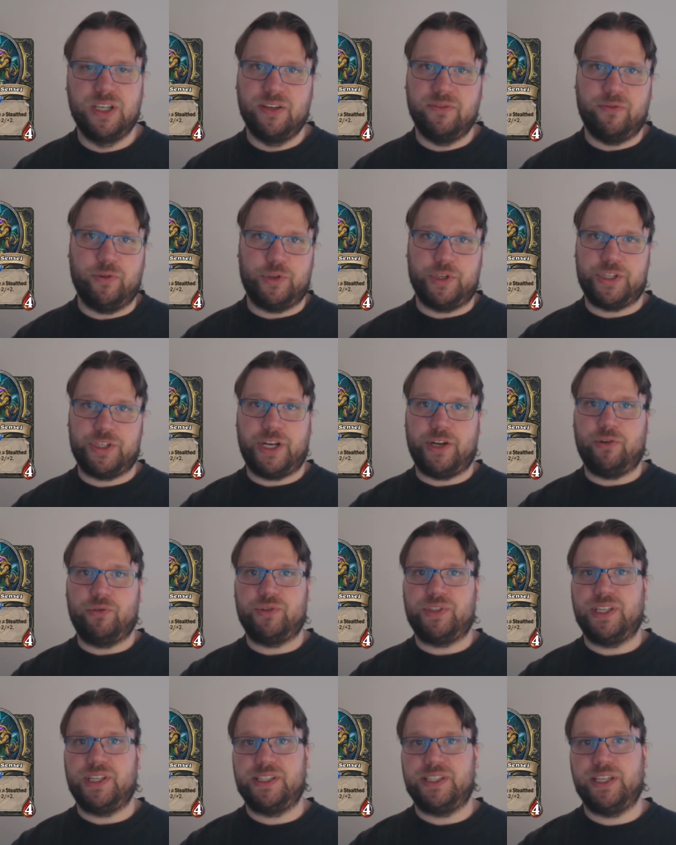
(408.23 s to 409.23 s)
for the Shadow
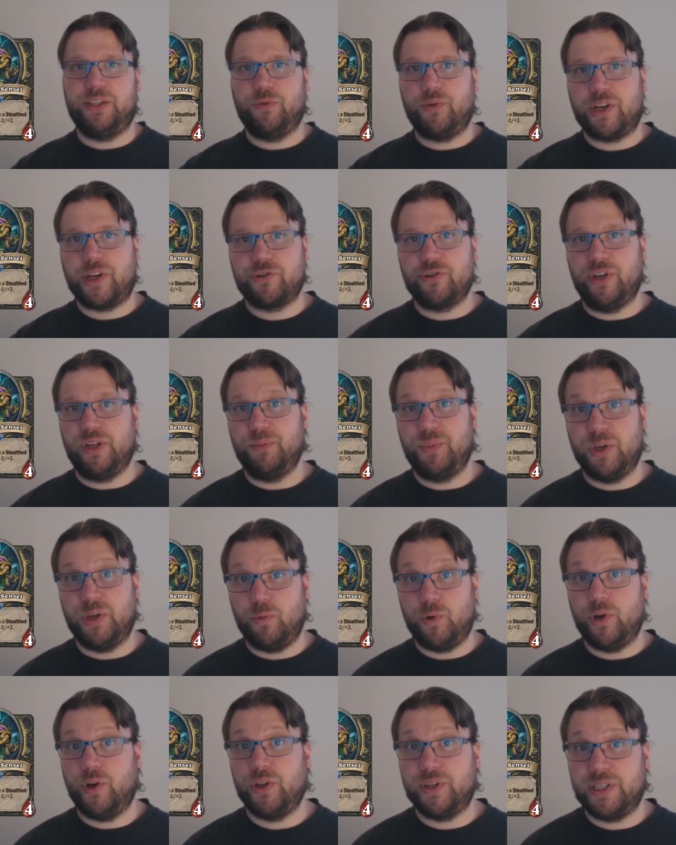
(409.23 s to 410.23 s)
Sensei to actually be
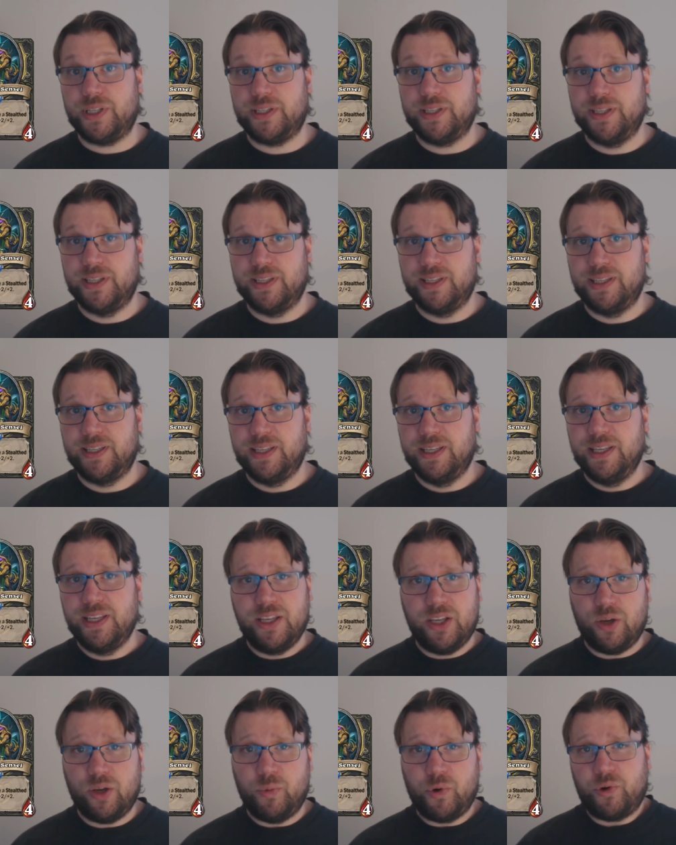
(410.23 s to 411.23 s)
worth it.
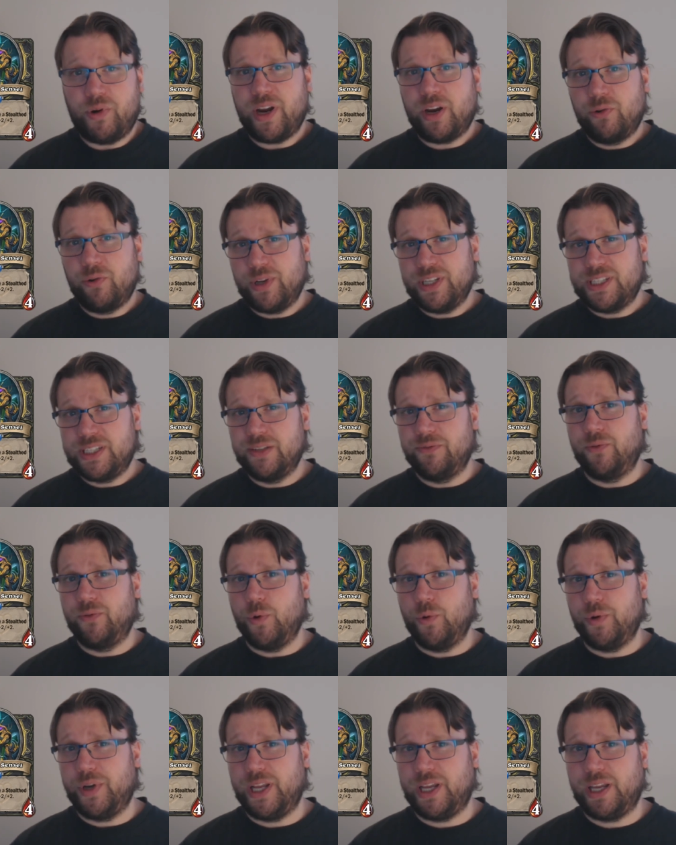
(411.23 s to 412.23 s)
The more aggressive
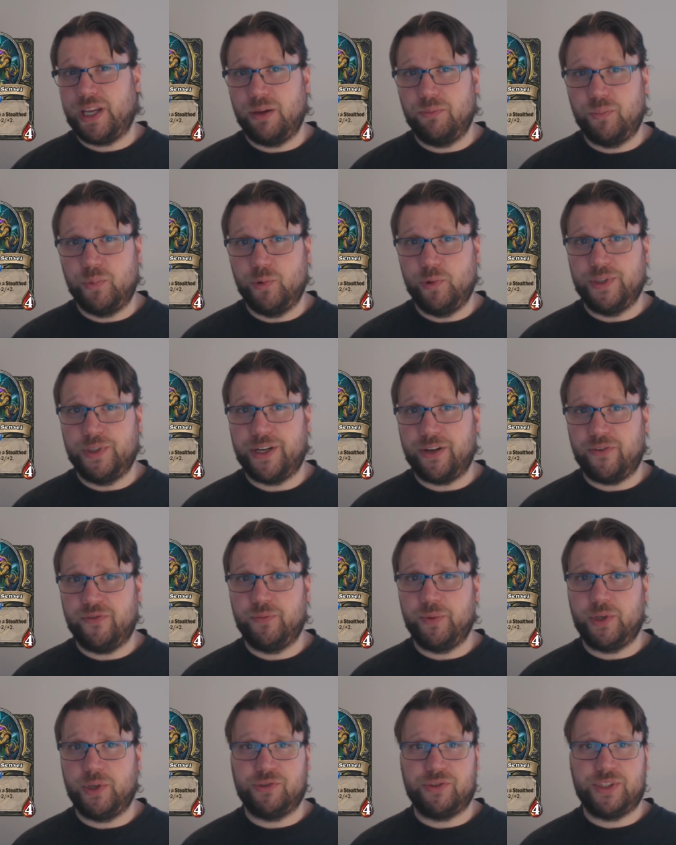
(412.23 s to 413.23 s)
Rogue deck can pull that off
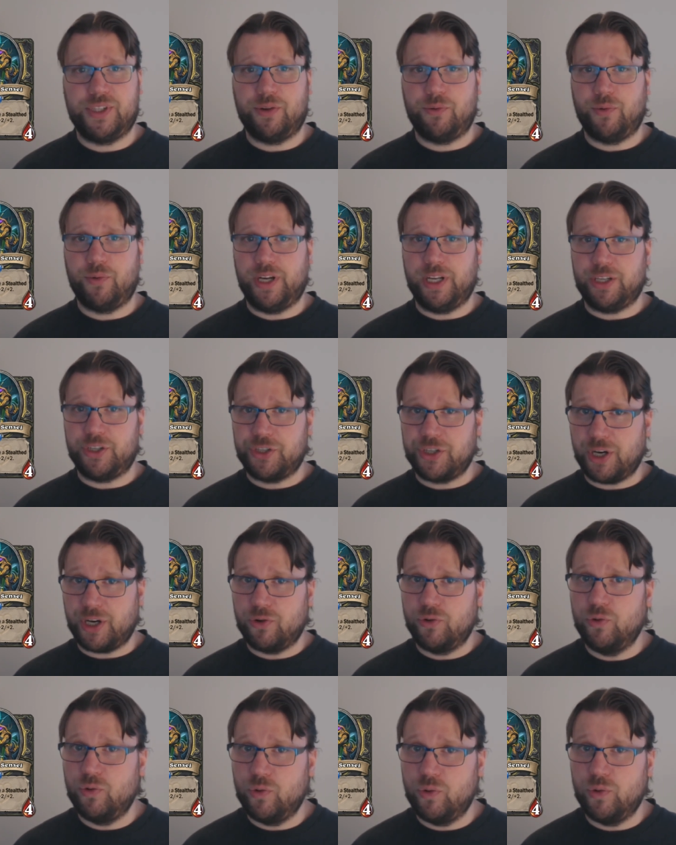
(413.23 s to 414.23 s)
because they're running
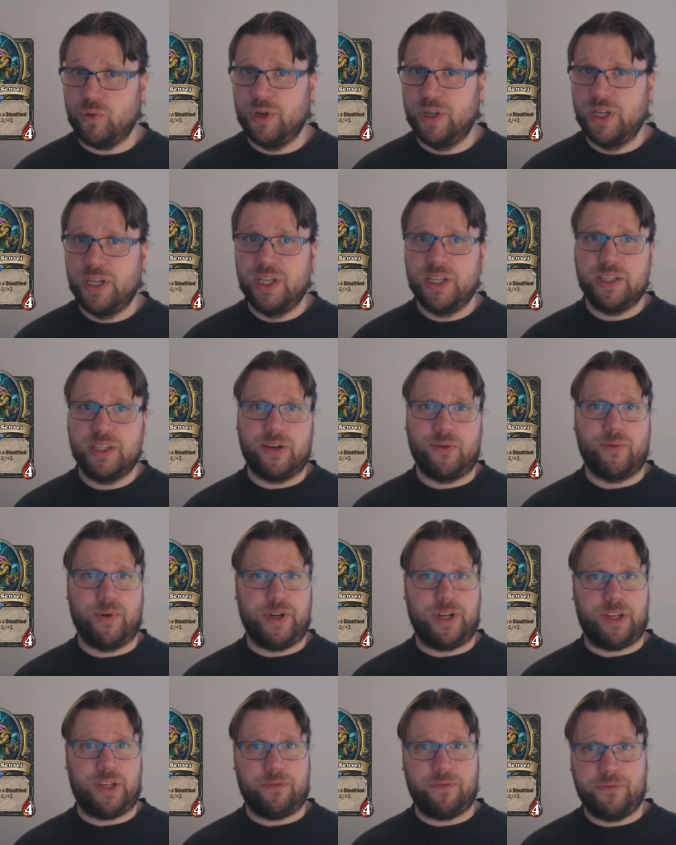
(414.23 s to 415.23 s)
Shaku, they're
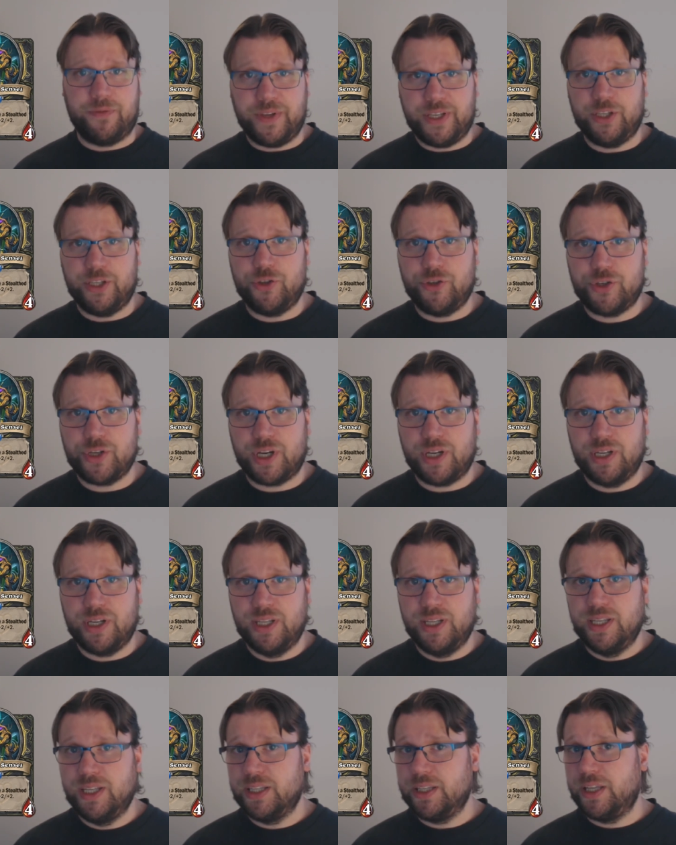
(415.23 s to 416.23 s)
running Finja,
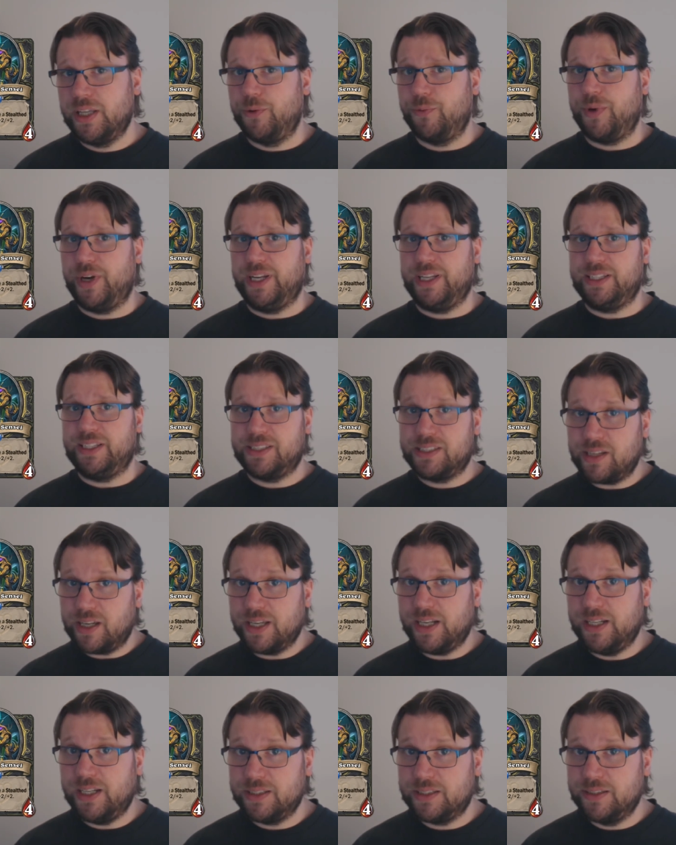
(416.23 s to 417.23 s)
they're running
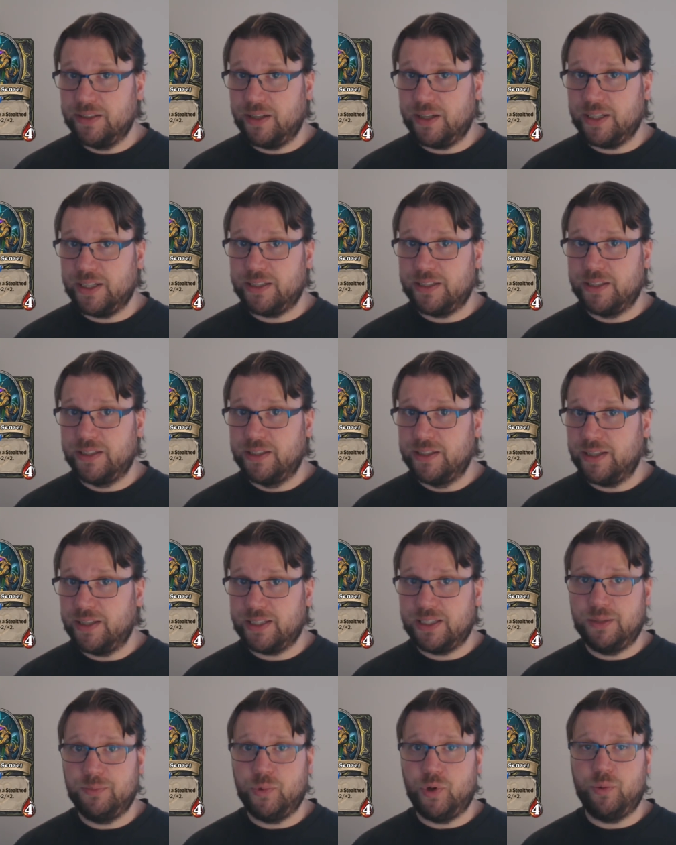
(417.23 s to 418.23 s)
Silent Knight
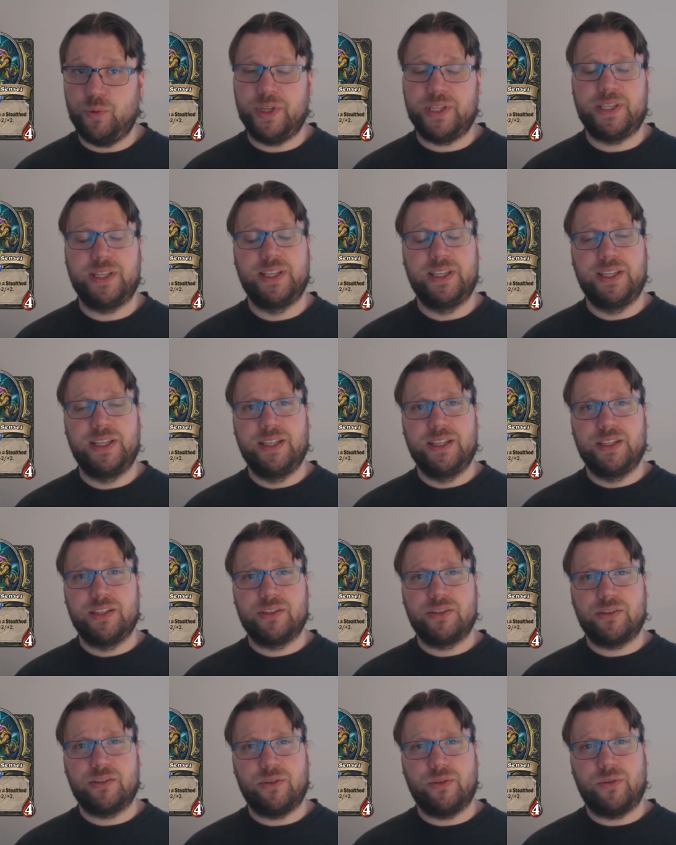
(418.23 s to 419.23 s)
at the moment,
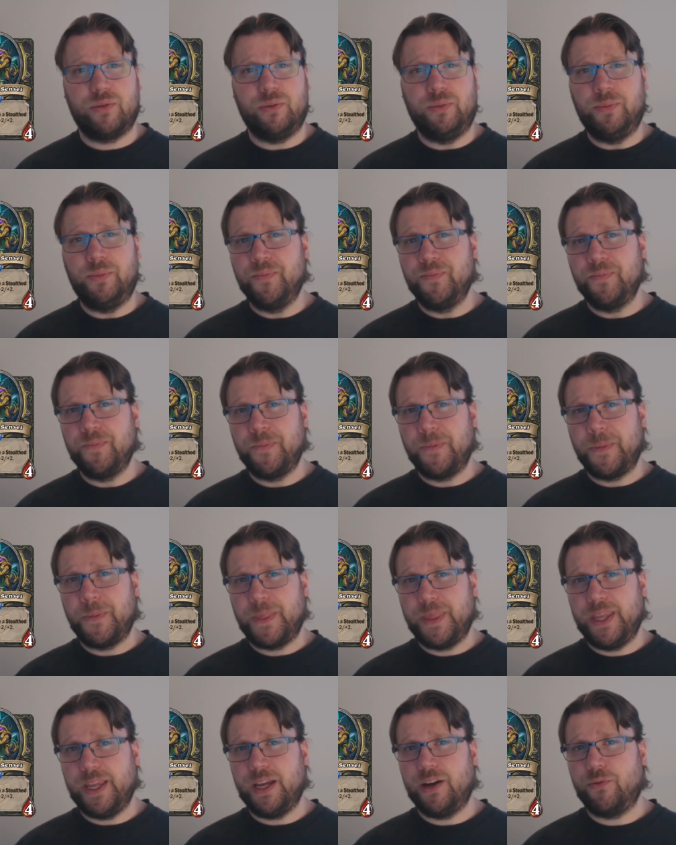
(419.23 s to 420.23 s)
so
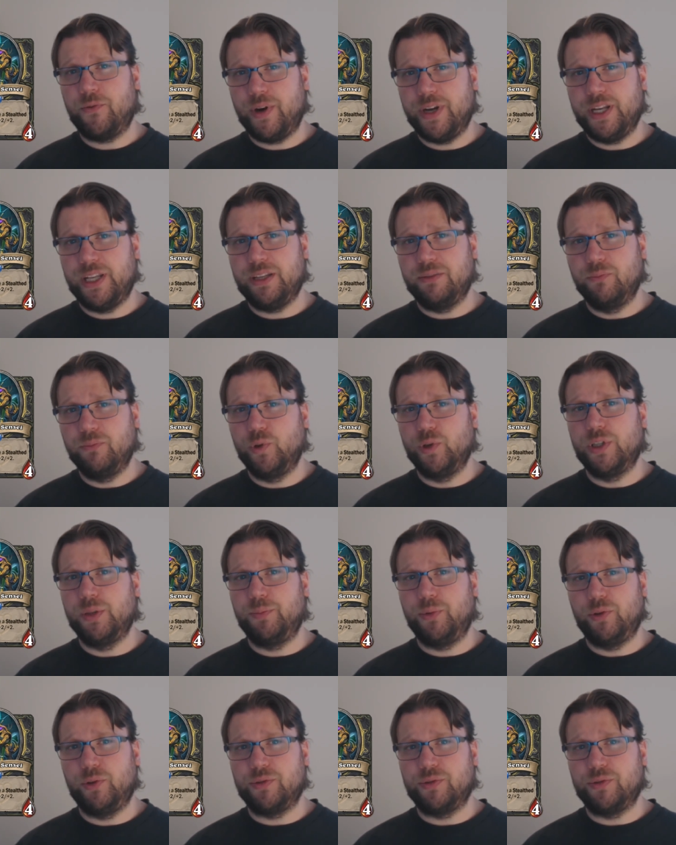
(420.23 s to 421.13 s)
they are running multiple